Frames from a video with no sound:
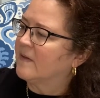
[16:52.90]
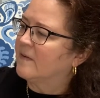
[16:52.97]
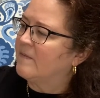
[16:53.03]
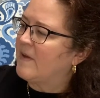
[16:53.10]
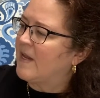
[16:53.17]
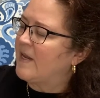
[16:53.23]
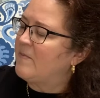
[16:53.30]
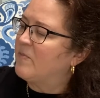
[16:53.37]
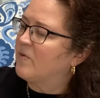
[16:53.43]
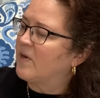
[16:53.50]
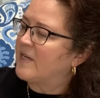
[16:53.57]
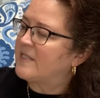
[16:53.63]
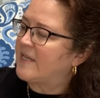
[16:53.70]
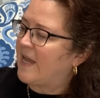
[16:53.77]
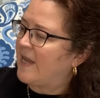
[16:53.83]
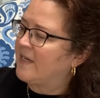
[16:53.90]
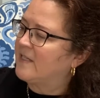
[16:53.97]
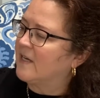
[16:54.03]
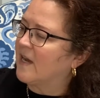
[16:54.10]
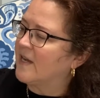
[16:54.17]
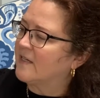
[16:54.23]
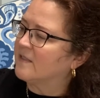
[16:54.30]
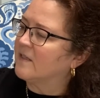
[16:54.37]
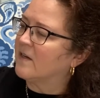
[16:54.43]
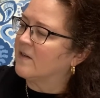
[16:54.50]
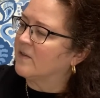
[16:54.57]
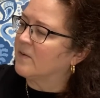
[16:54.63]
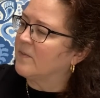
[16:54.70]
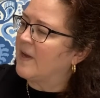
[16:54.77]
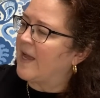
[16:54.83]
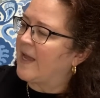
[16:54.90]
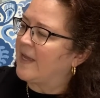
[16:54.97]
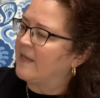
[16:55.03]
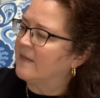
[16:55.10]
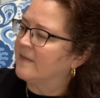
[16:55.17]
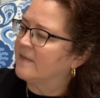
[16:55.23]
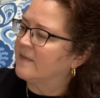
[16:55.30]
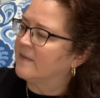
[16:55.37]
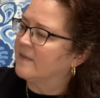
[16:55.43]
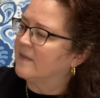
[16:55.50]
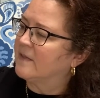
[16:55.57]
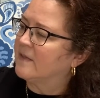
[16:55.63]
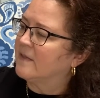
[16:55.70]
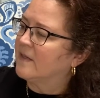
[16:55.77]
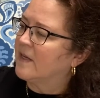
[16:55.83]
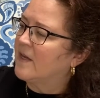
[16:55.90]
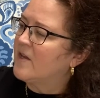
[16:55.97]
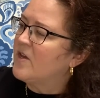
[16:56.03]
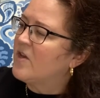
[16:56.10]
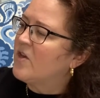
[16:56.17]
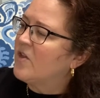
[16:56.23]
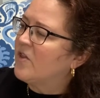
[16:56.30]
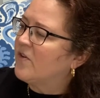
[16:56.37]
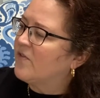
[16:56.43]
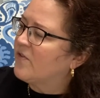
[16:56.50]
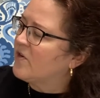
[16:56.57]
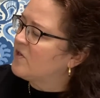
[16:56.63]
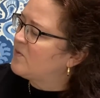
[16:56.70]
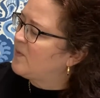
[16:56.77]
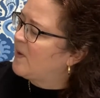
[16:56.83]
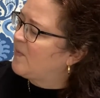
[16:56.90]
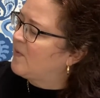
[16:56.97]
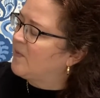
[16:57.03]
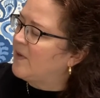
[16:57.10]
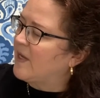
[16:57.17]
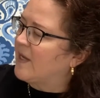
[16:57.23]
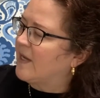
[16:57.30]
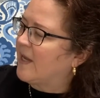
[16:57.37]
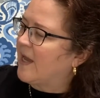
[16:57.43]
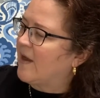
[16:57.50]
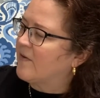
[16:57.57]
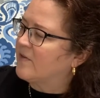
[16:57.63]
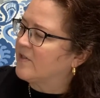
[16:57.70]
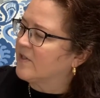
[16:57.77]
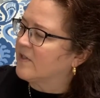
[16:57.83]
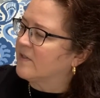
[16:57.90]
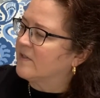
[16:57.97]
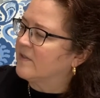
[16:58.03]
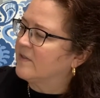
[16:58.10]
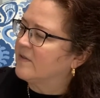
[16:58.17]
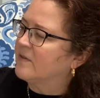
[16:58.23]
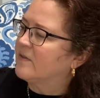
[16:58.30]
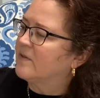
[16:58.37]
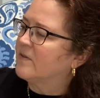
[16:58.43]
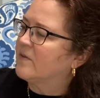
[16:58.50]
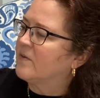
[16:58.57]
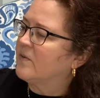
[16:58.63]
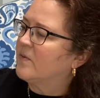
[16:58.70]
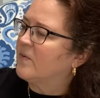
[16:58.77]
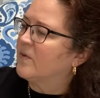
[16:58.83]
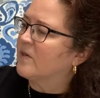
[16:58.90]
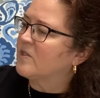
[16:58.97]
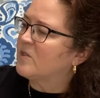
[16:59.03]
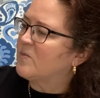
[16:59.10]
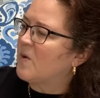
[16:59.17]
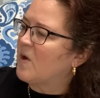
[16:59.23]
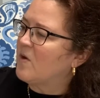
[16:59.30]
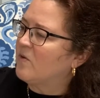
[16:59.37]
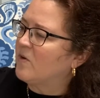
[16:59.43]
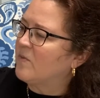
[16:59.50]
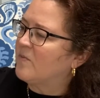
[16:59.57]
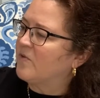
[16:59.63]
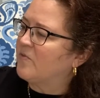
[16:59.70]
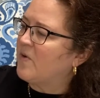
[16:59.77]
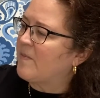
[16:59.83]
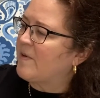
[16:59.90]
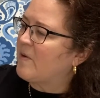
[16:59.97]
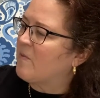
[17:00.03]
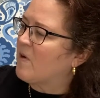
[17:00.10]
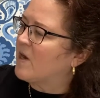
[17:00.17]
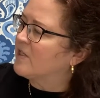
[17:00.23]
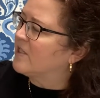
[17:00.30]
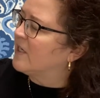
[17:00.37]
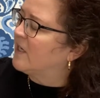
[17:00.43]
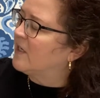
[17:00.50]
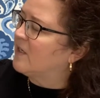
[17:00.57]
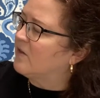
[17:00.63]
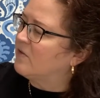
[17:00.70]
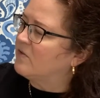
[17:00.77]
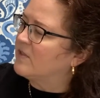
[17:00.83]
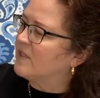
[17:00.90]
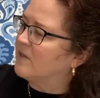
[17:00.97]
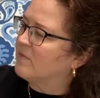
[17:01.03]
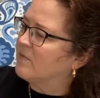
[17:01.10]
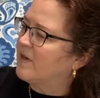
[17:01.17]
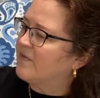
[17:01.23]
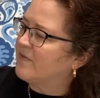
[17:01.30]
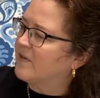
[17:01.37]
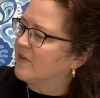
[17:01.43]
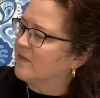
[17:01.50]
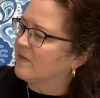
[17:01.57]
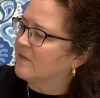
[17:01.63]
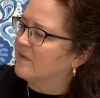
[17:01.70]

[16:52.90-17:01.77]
Many boys had died along the way. The first people we encountered were a small group of women washing clothes in a river.